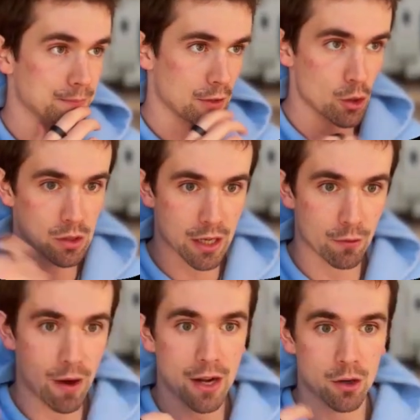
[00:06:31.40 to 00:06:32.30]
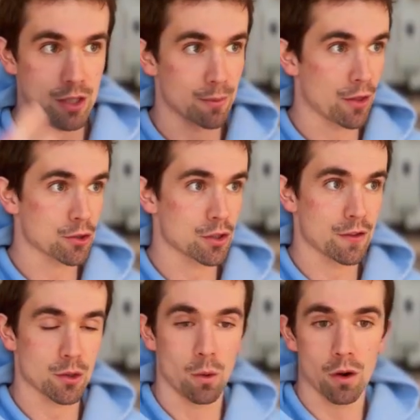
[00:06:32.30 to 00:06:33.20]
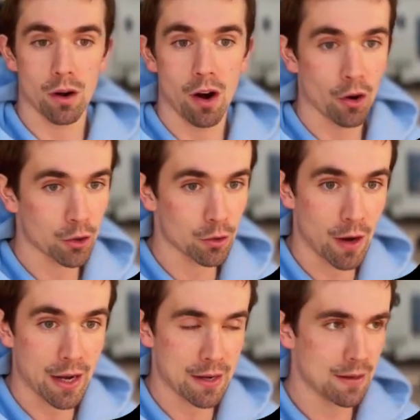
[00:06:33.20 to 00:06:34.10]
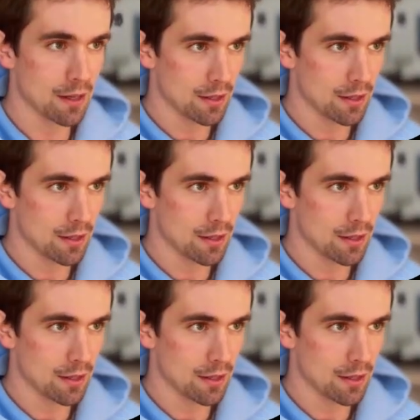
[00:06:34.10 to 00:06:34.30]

newsletter writing or some other service or article writing,